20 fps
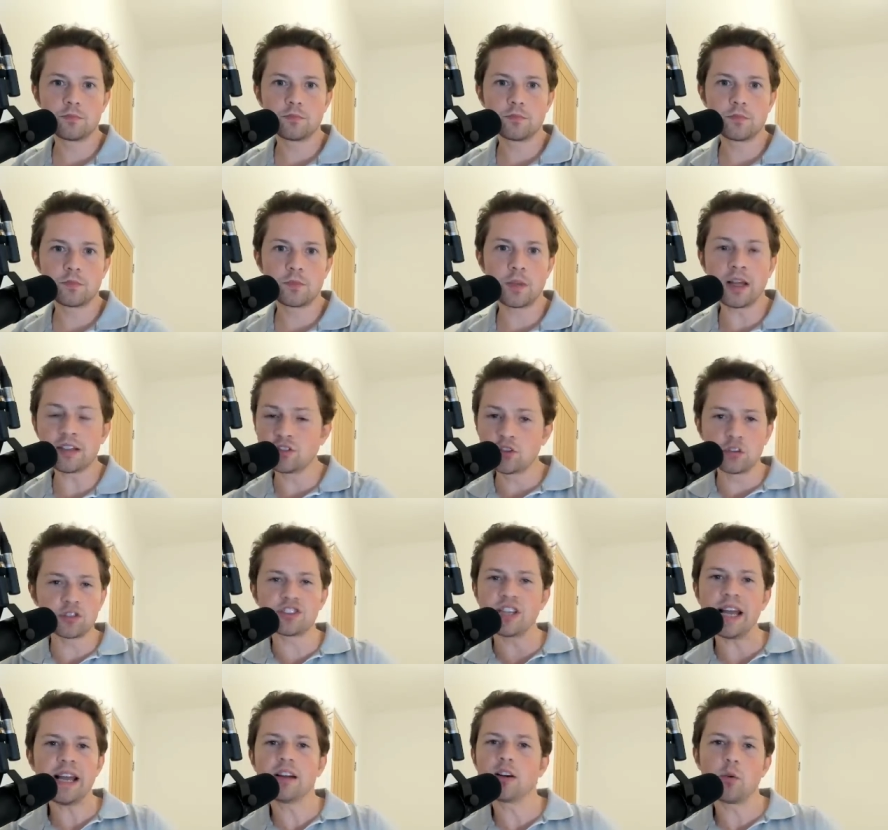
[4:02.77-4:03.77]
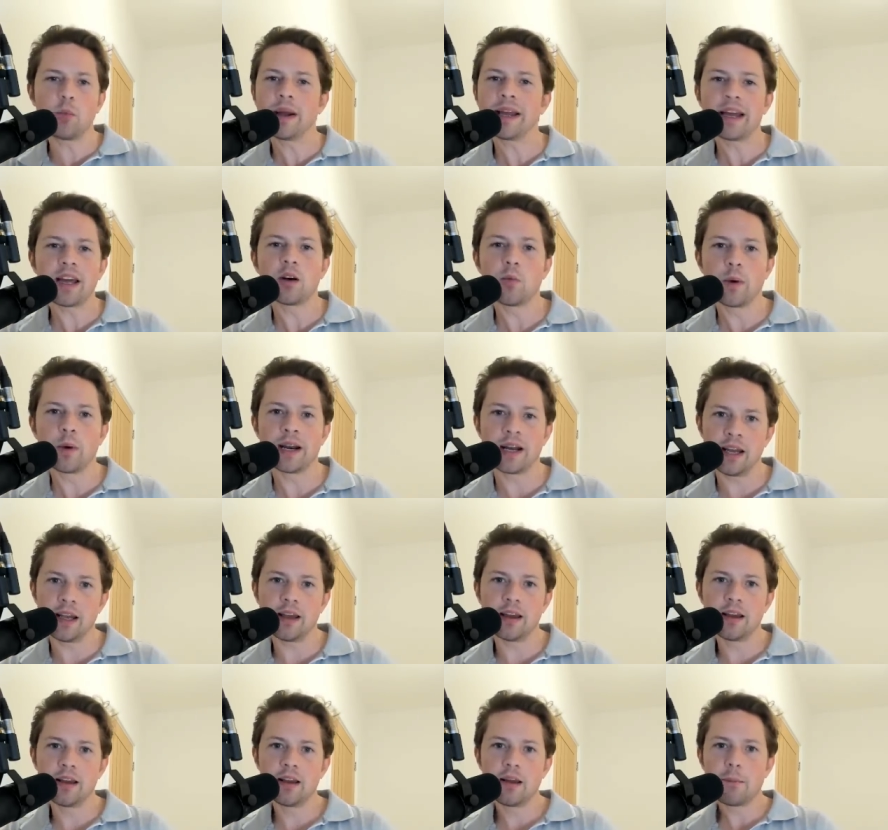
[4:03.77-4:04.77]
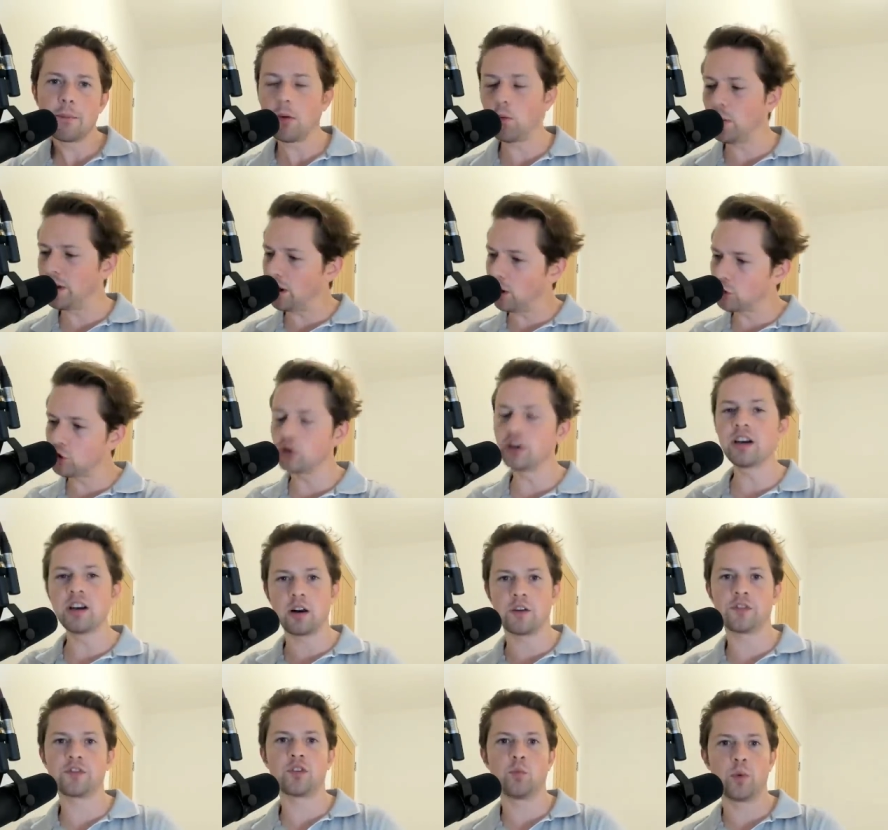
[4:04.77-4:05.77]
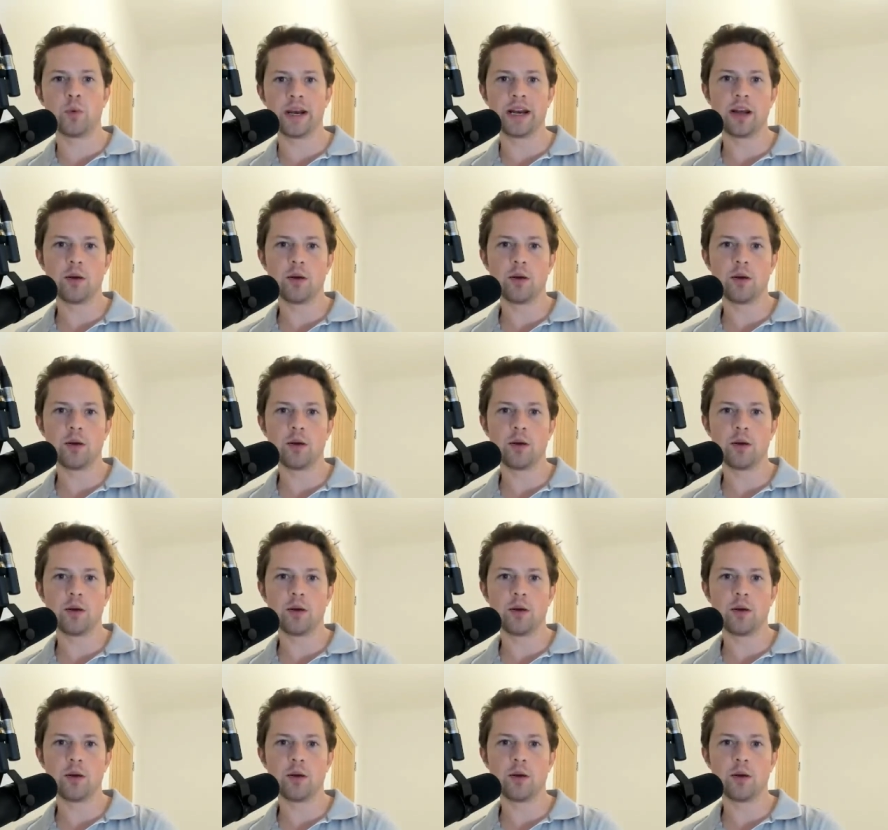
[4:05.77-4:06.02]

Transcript: That's not saying that we're going to win it, but we are good enough to win it.